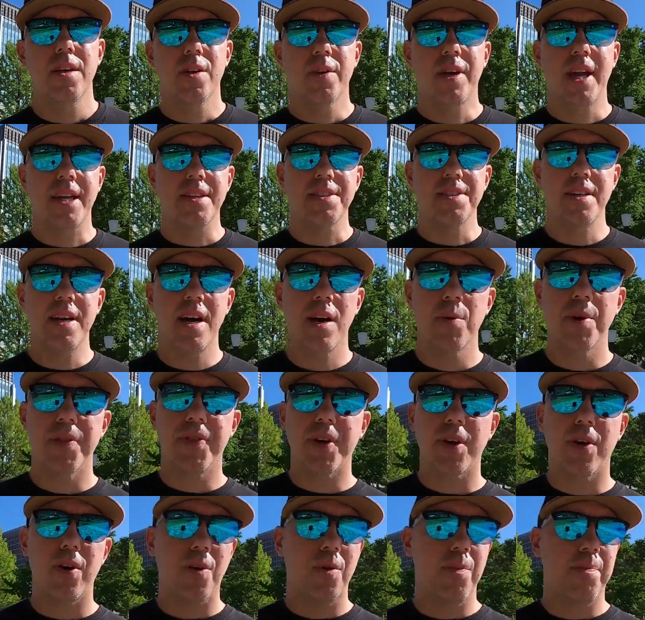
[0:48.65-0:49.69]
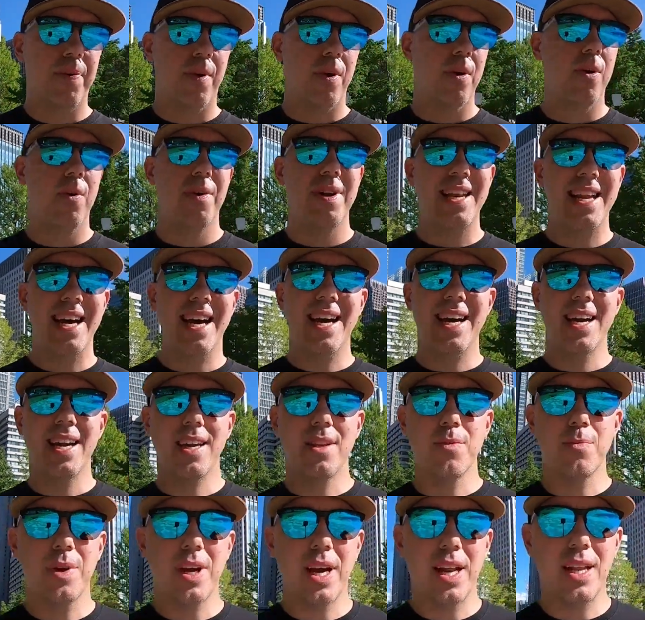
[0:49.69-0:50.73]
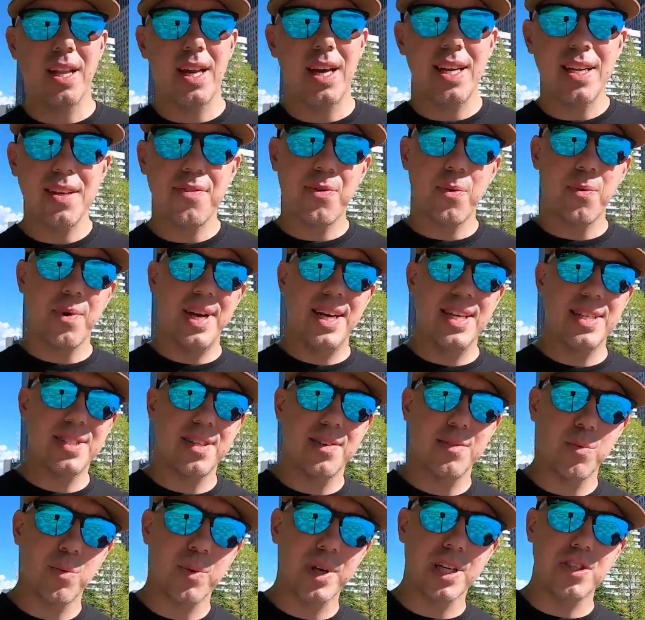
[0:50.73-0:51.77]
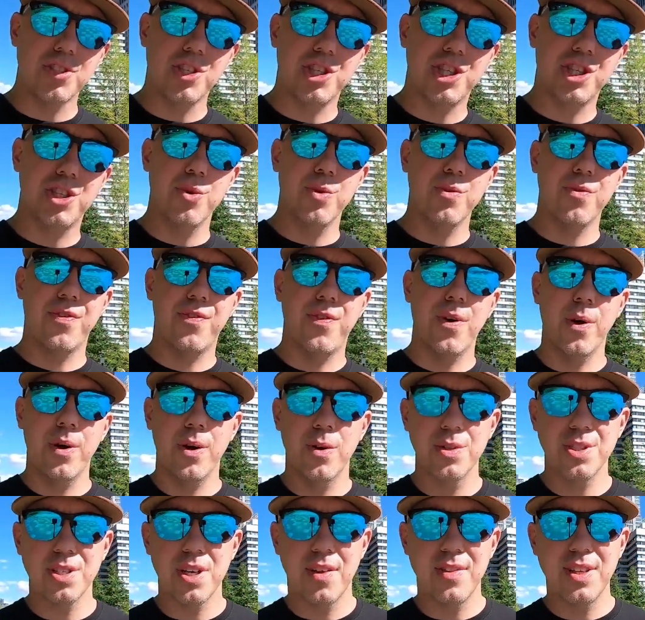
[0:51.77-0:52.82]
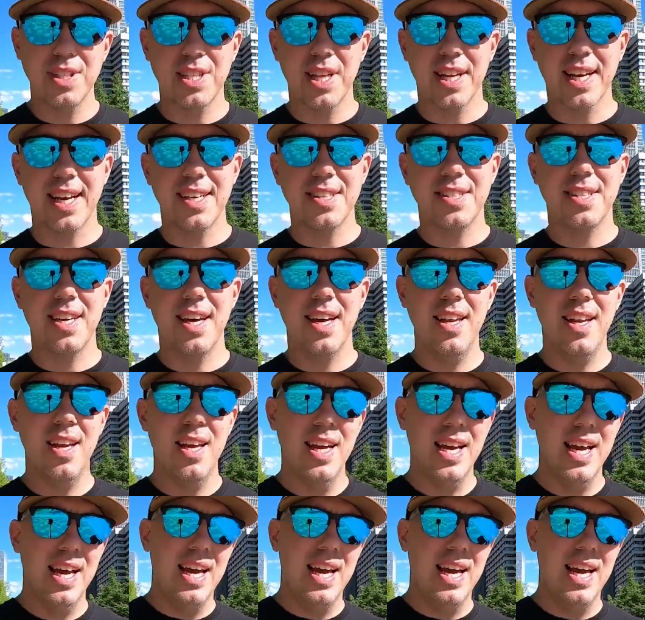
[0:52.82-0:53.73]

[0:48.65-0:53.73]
Okay, so now with the GoPro 9, we got a lot of different ways that we can shoot photos on this, like I said.